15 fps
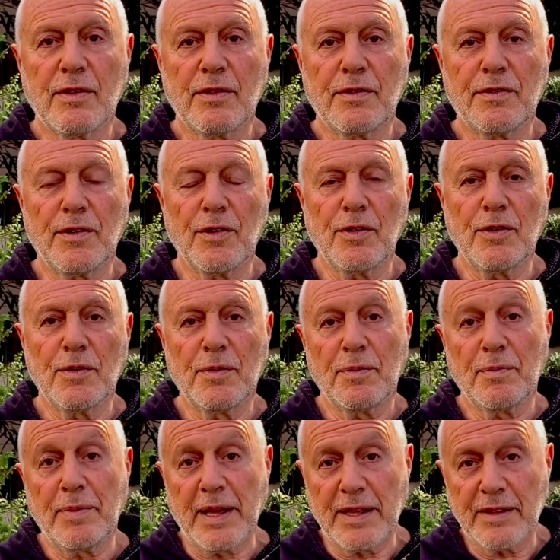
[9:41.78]
for
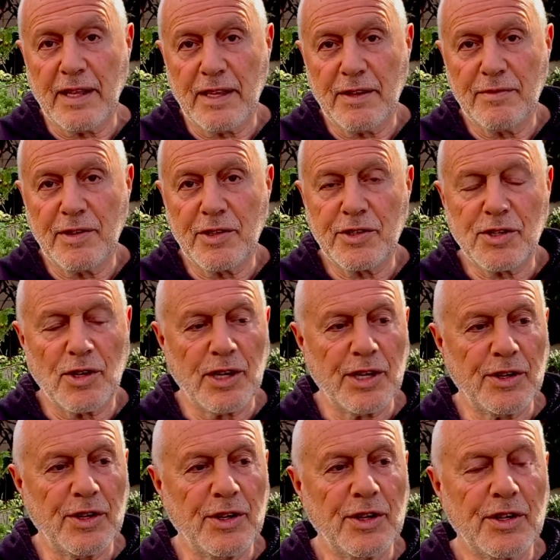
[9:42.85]
being there, virtually or
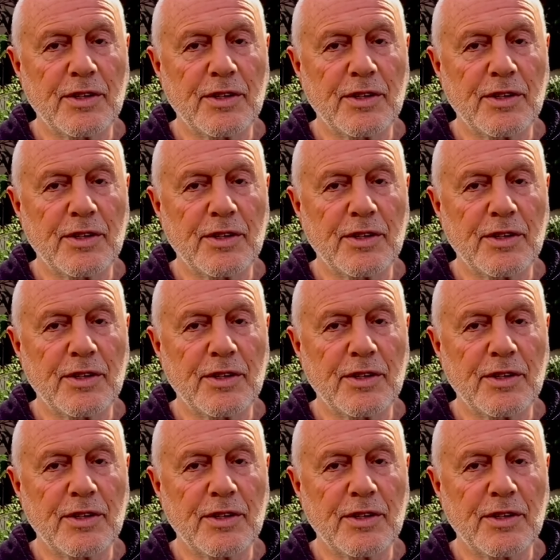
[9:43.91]
not,